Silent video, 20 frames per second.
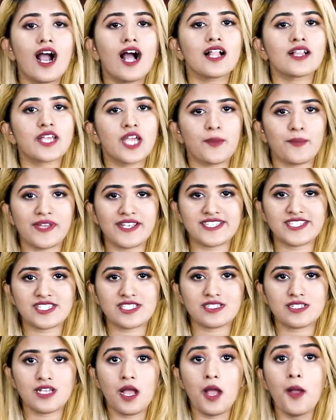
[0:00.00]

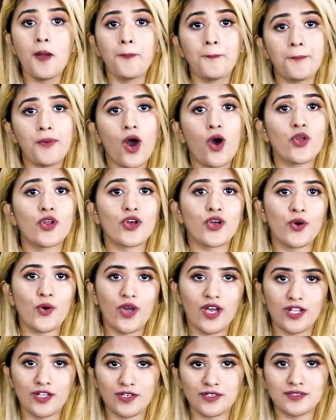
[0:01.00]
Alchemist, Paulo
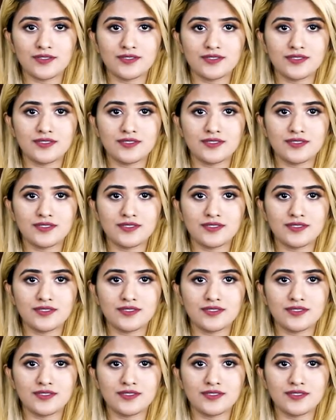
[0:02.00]
Coelho.